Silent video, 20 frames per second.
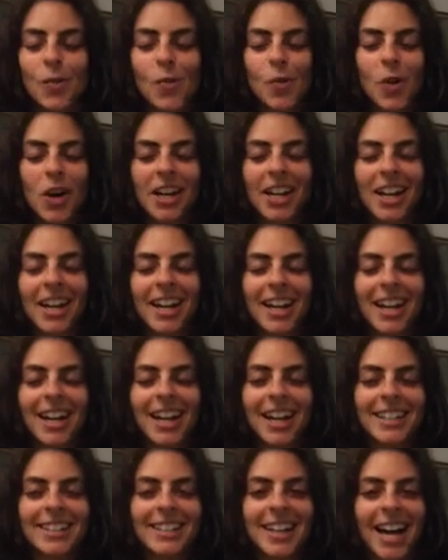what
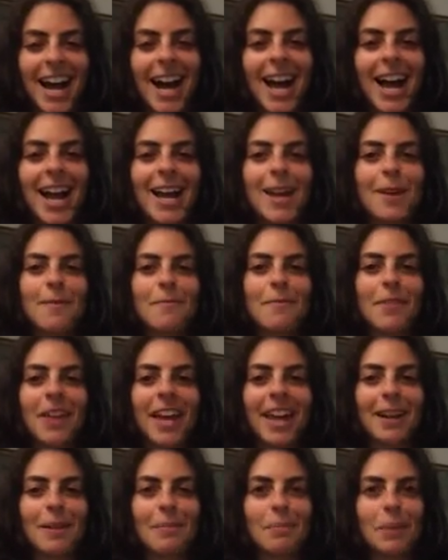a time
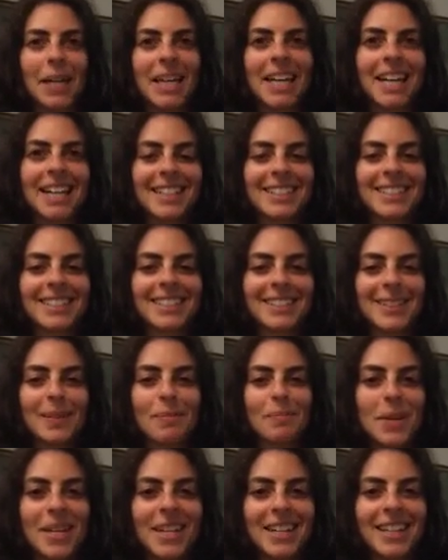and a place to
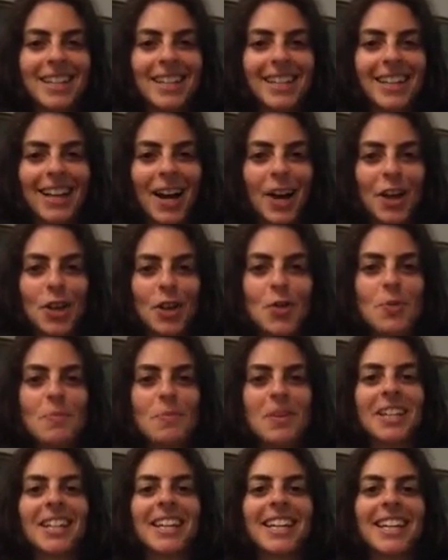be a
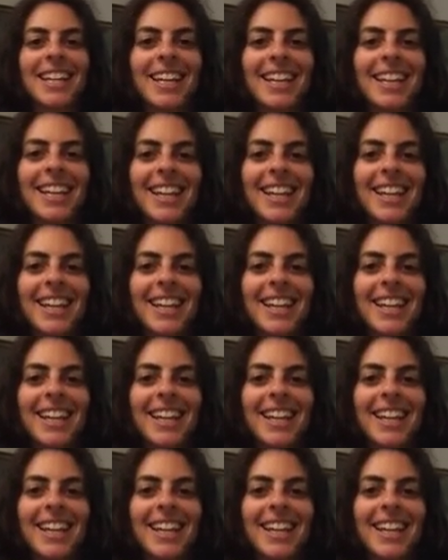human.